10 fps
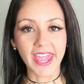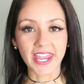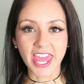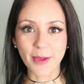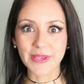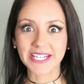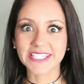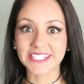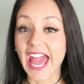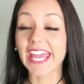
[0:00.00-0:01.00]
and I am
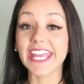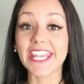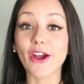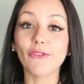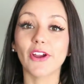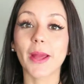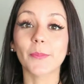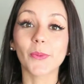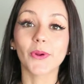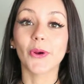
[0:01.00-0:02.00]
excited of what
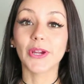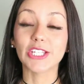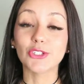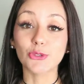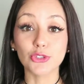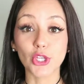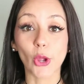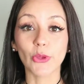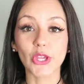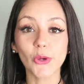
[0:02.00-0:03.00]
I'm going to
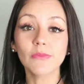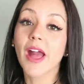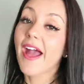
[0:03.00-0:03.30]
show you.